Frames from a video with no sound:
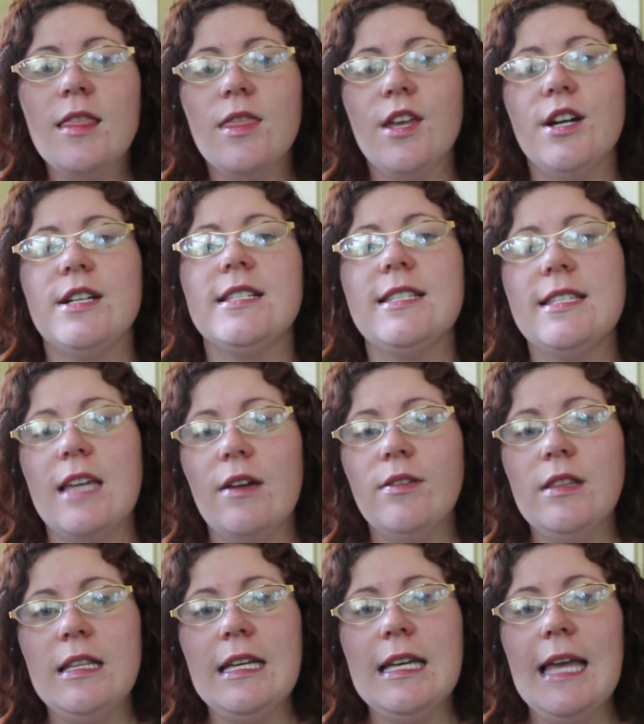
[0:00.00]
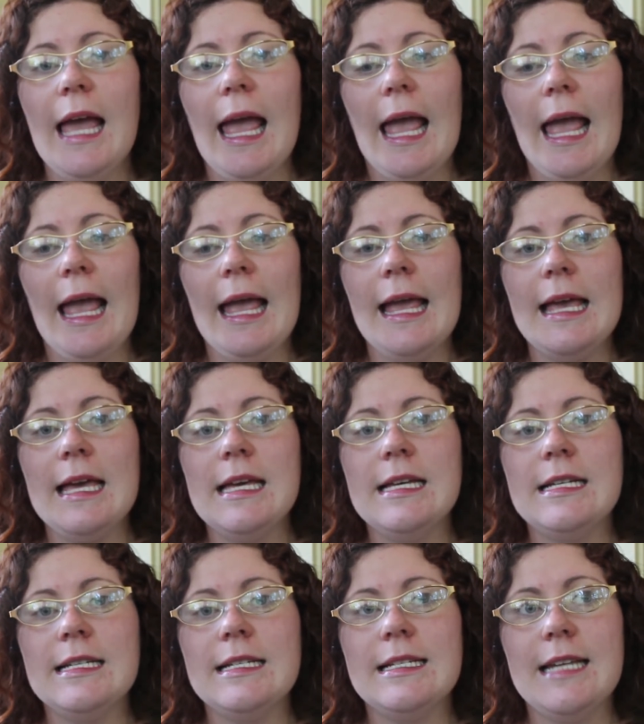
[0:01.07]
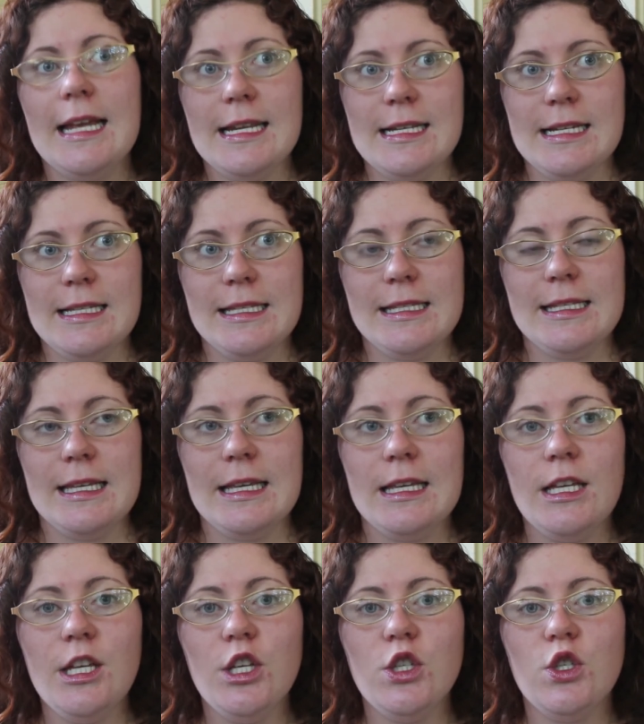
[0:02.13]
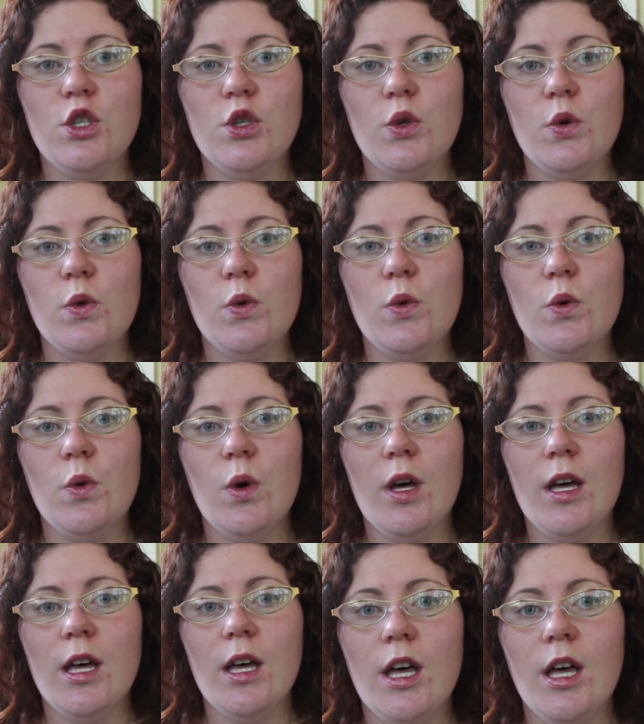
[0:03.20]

There is definitely a tendency to